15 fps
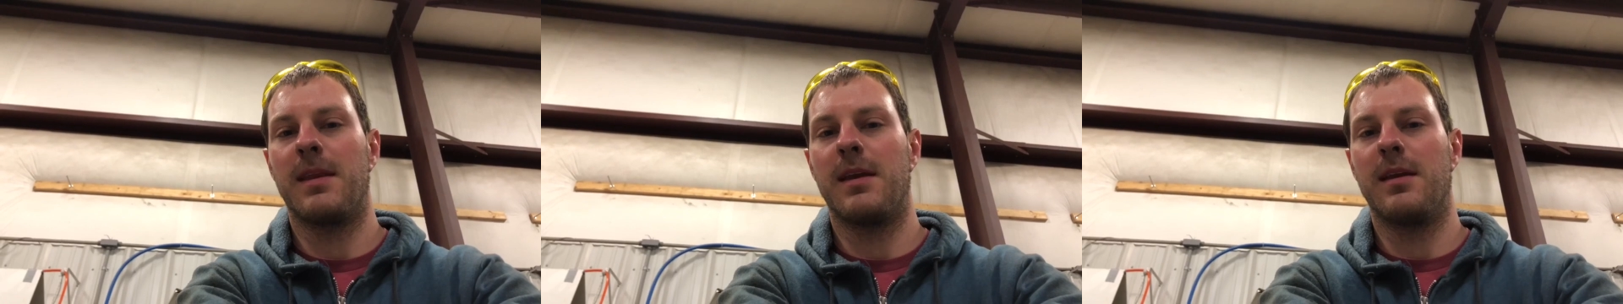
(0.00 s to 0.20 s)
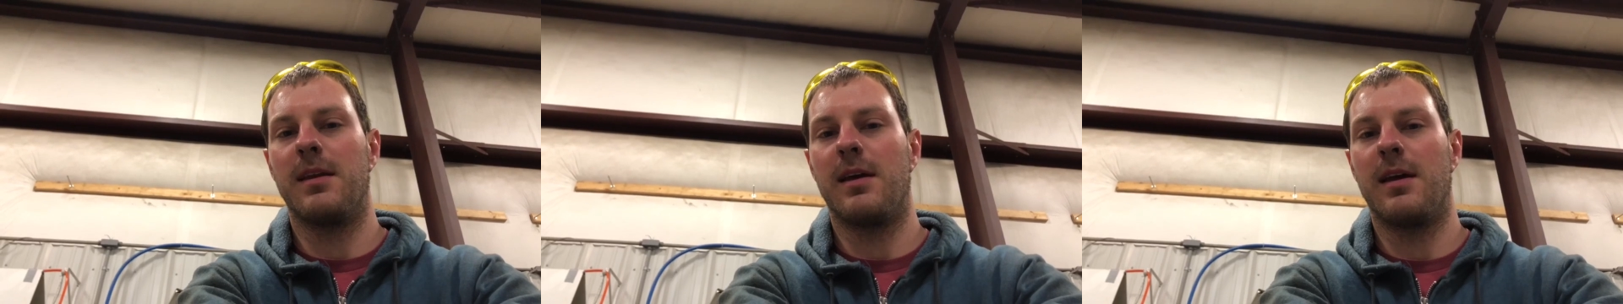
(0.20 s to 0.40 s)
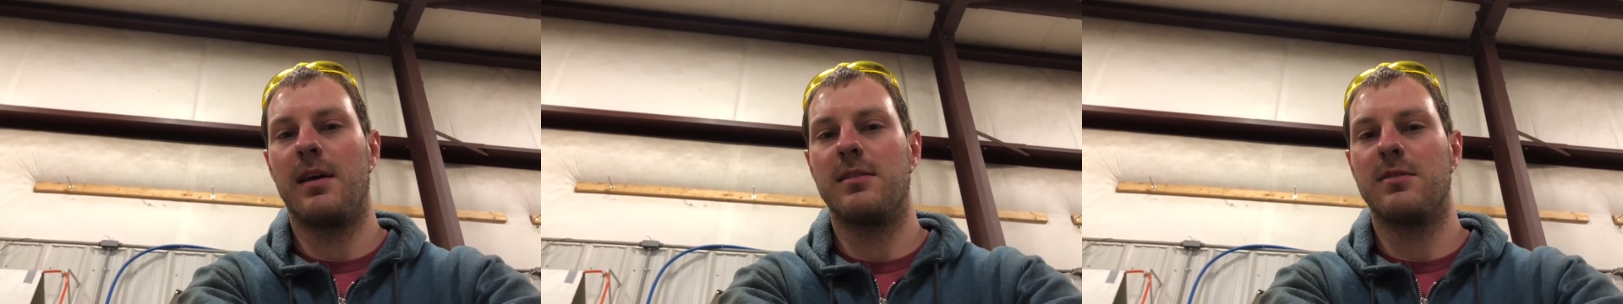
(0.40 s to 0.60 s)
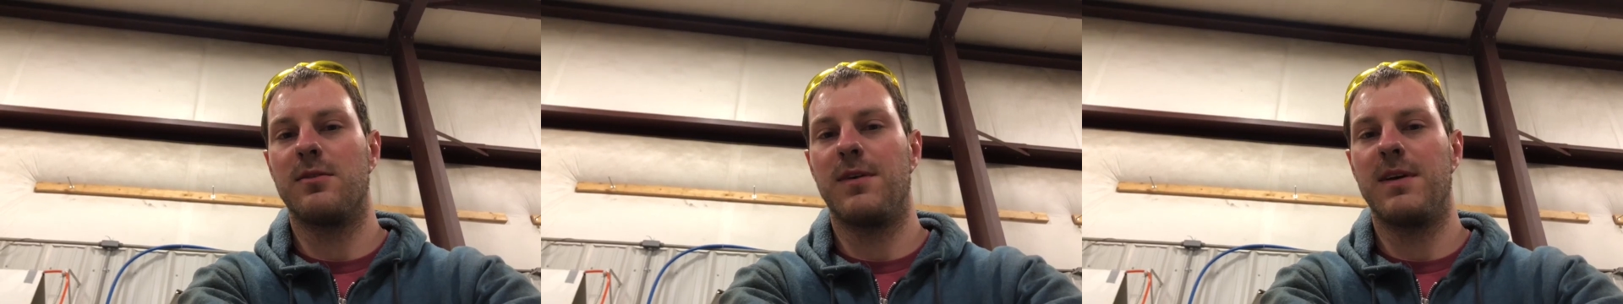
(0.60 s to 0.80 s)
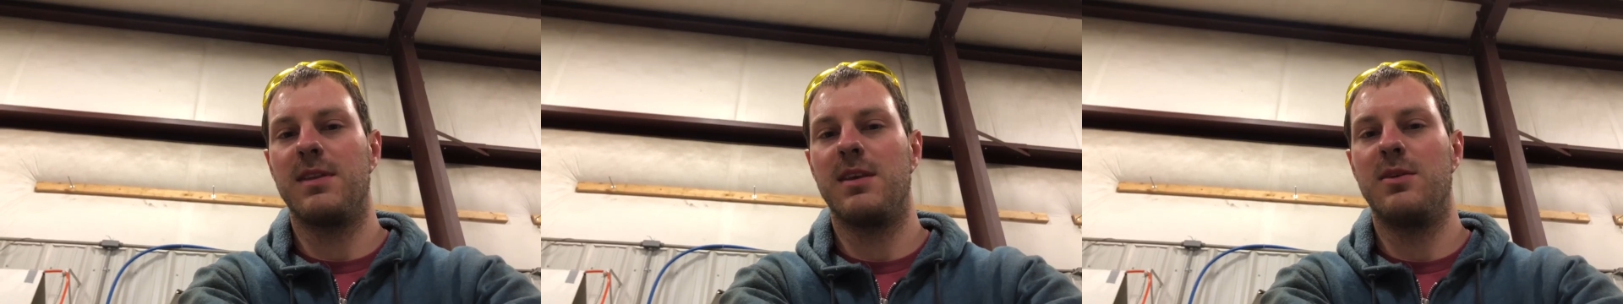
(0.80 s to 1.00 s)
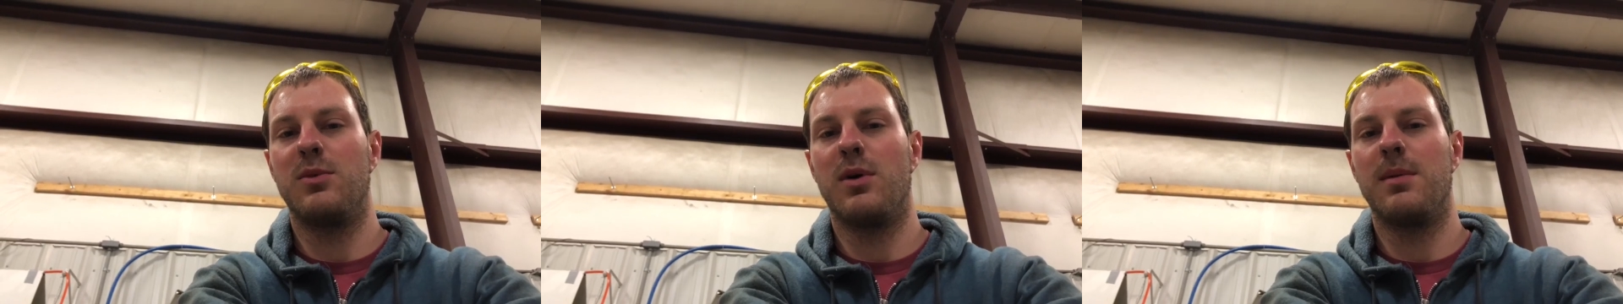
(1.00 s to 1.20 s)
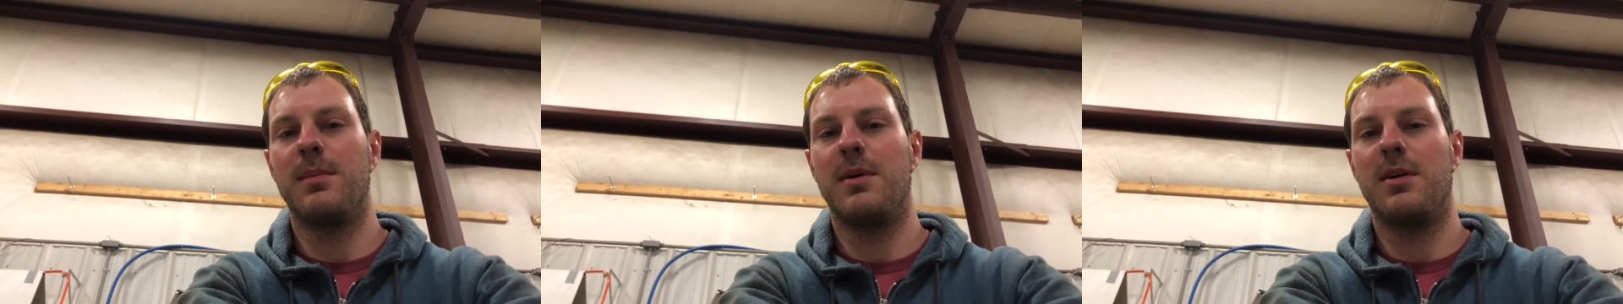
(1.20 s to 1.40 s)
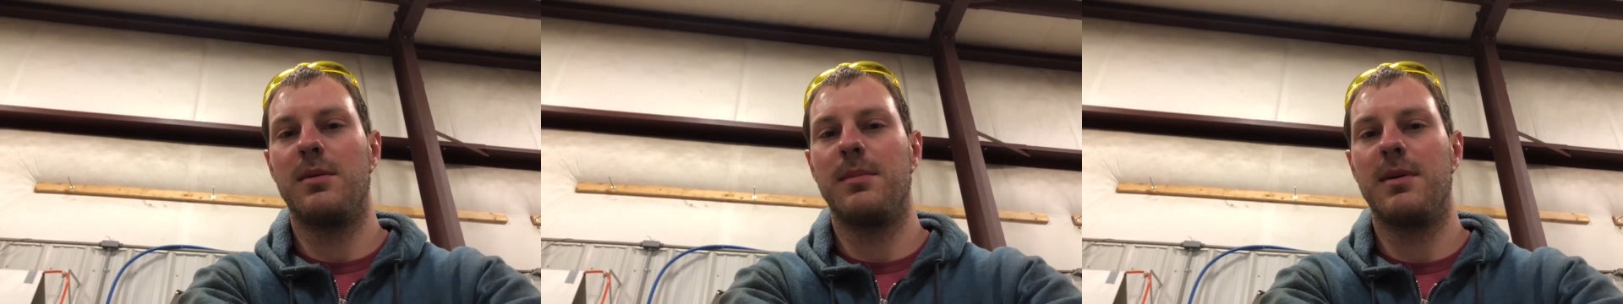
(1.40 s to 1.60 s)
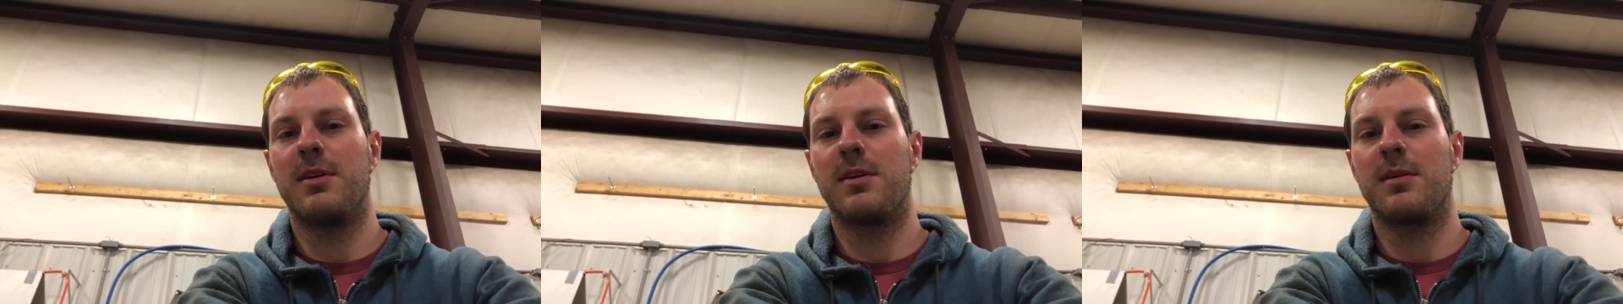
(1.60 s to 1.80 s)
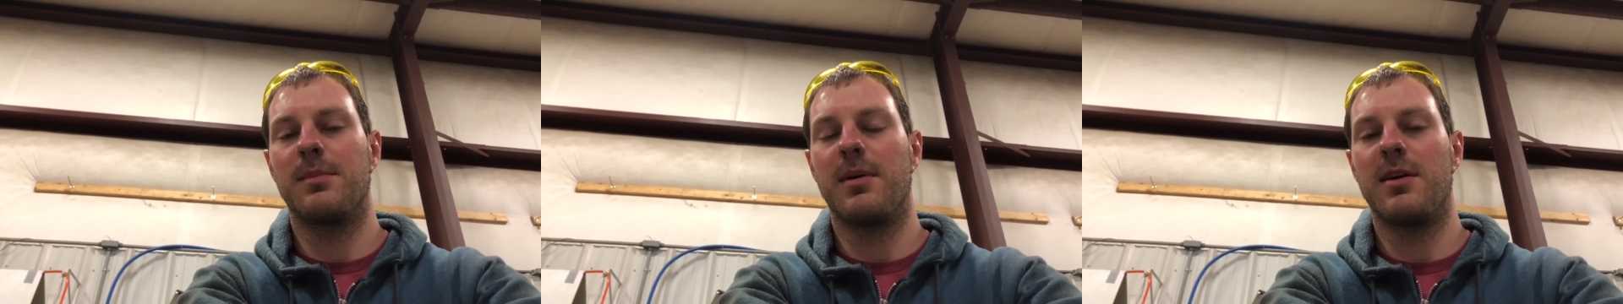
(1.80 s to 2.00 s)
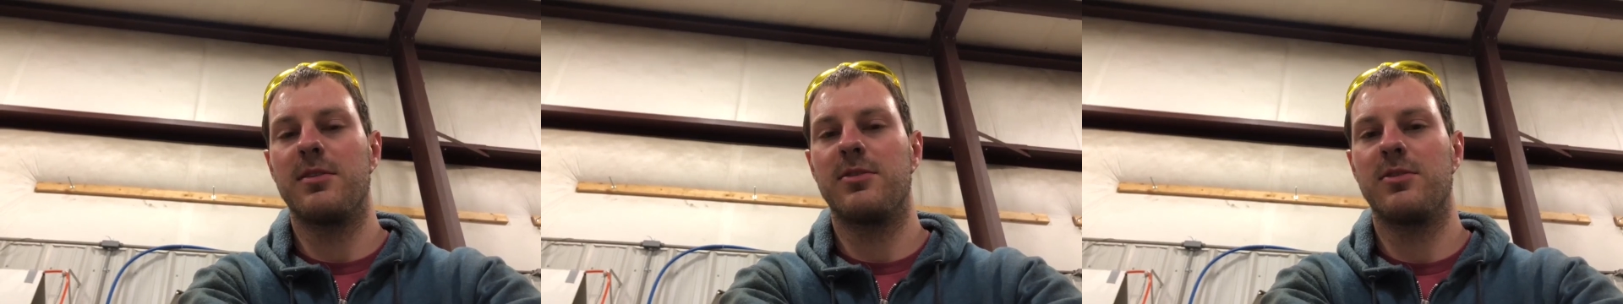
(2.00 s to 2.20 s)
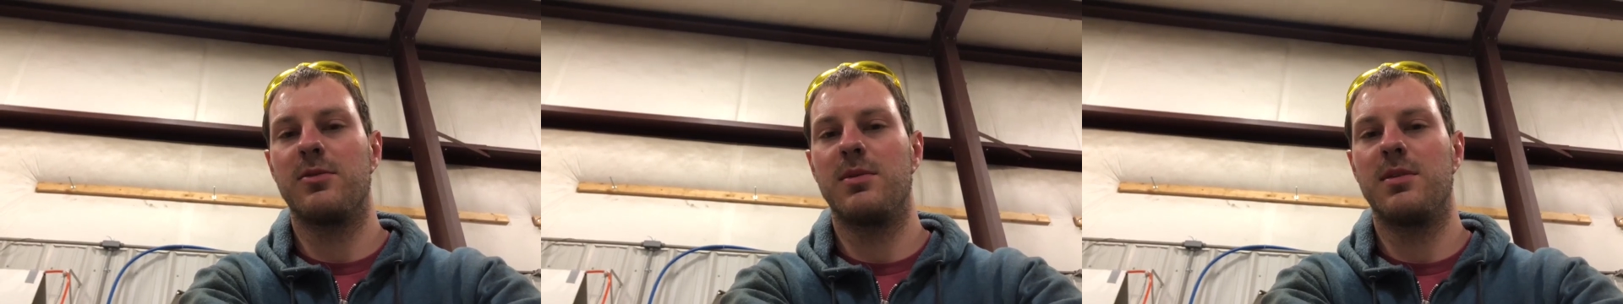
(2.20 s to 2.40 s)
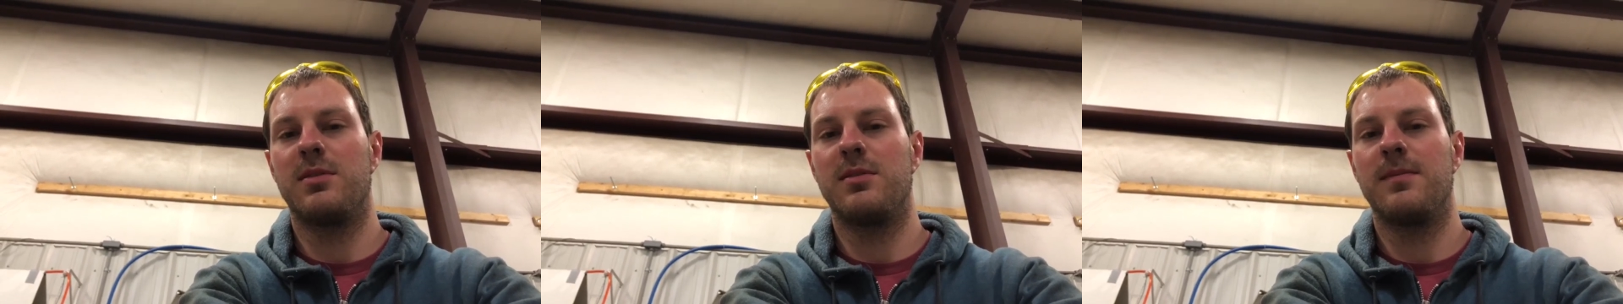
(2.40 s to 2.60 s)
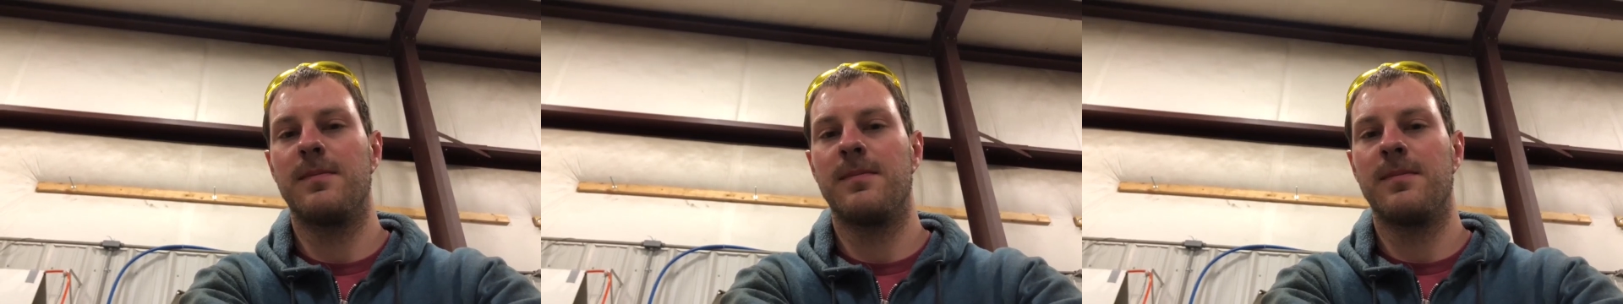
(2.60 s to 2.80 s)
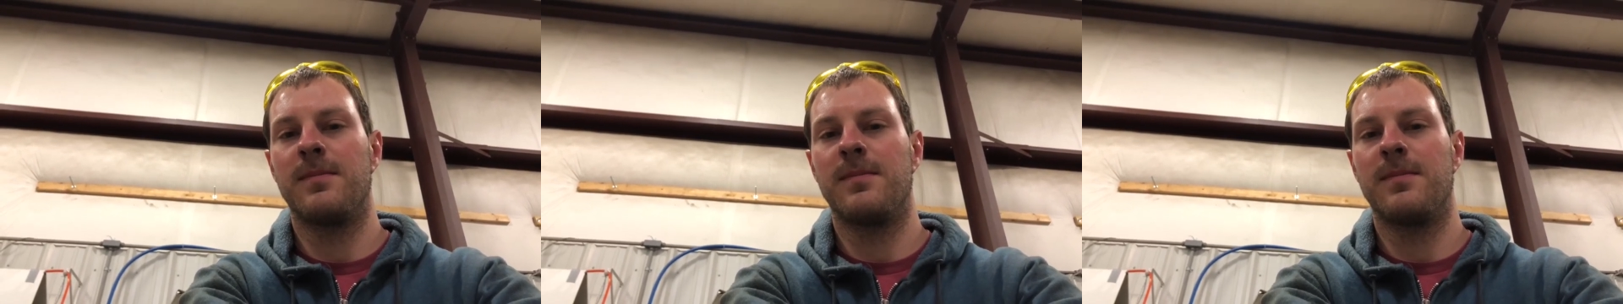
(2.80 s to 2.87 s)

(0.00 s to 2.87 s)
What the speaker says: and it has a 51mm compressor wheel.